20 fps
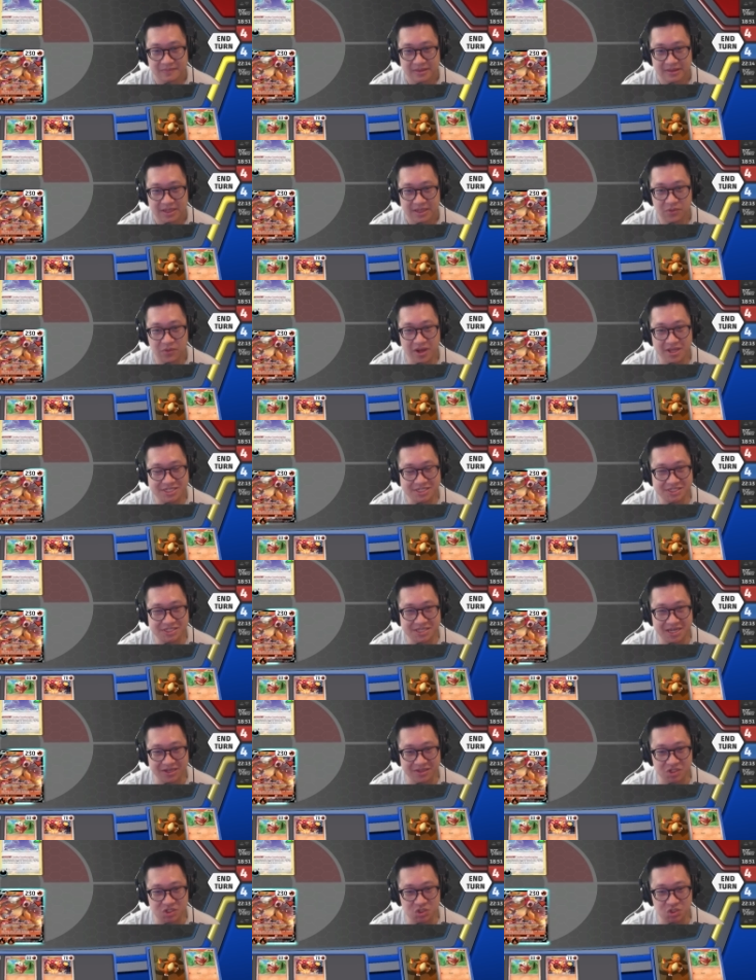You wanna just
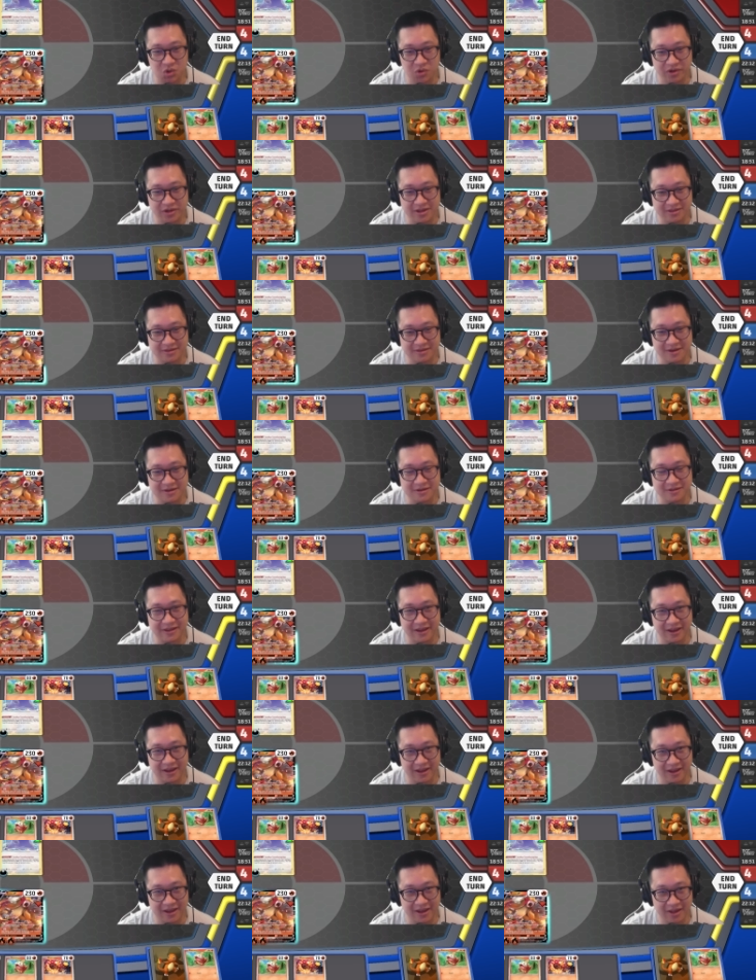take the shortcut, Donald,
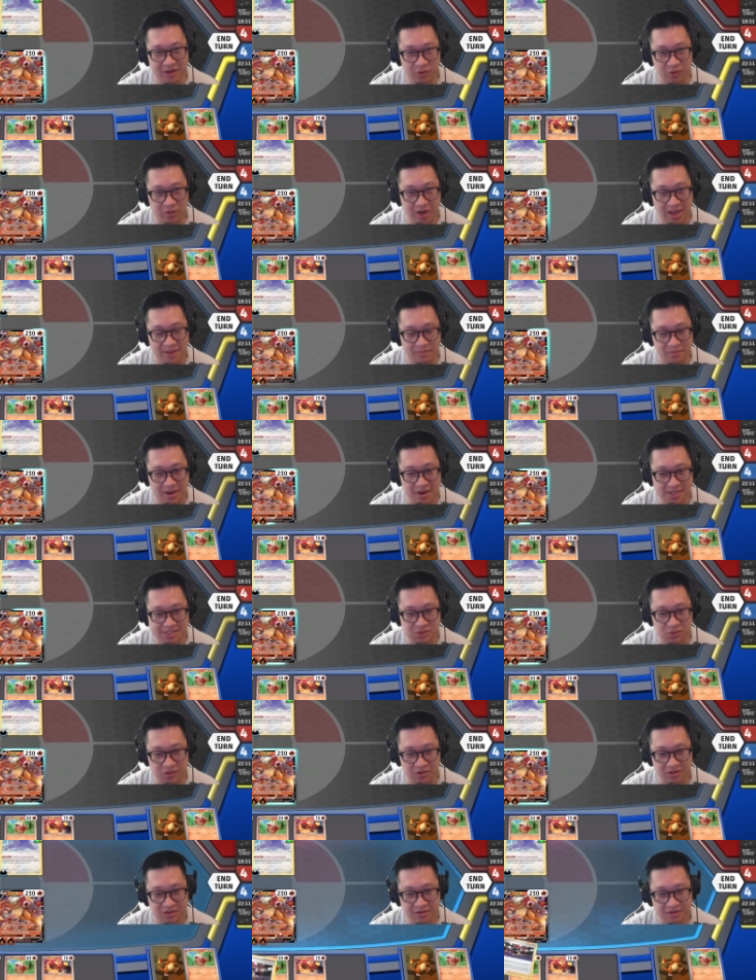and grab boss
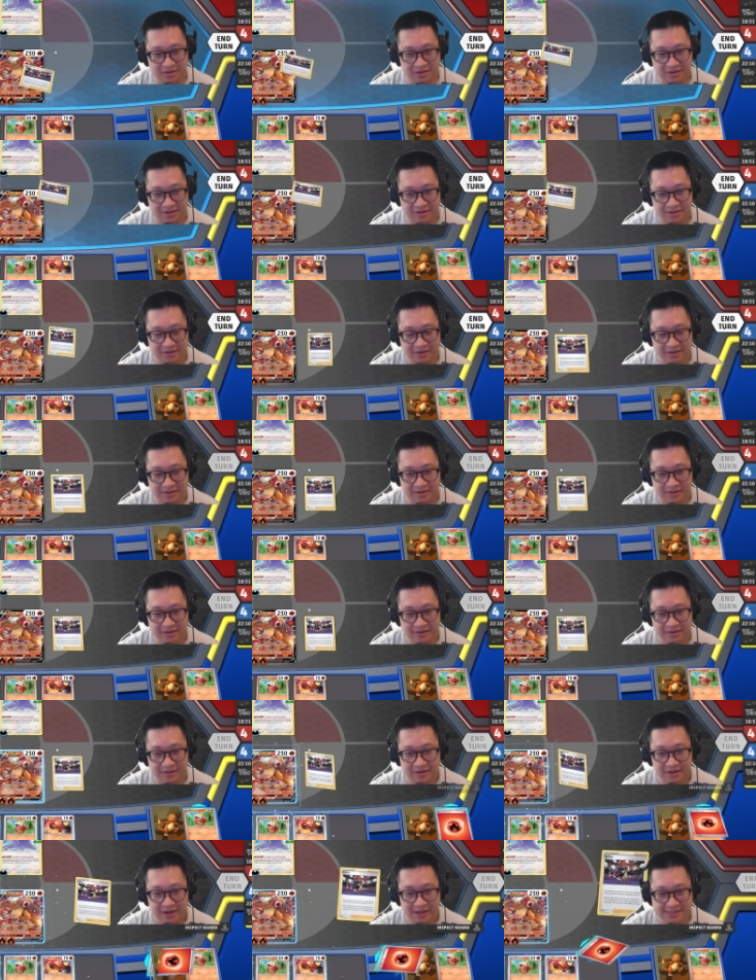order?
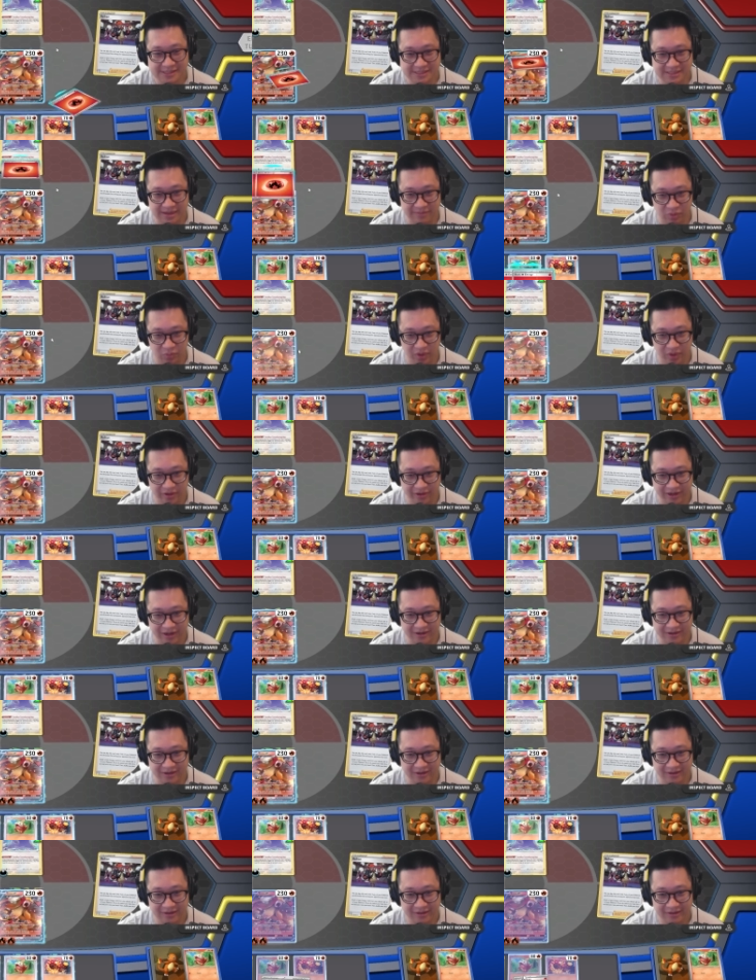Instead of a rare
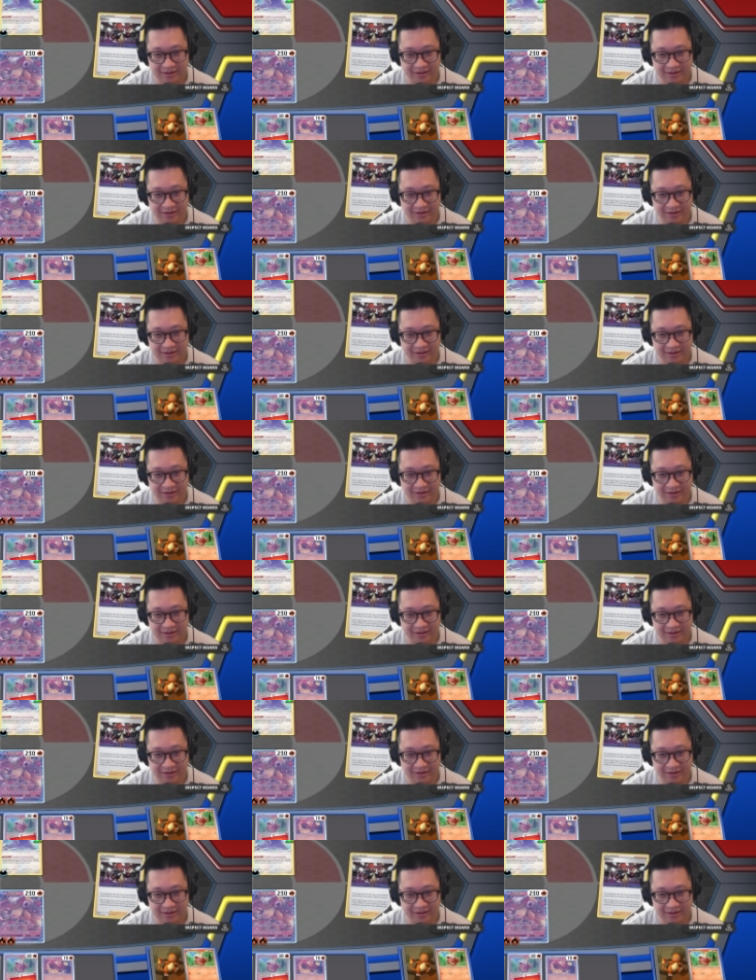candy?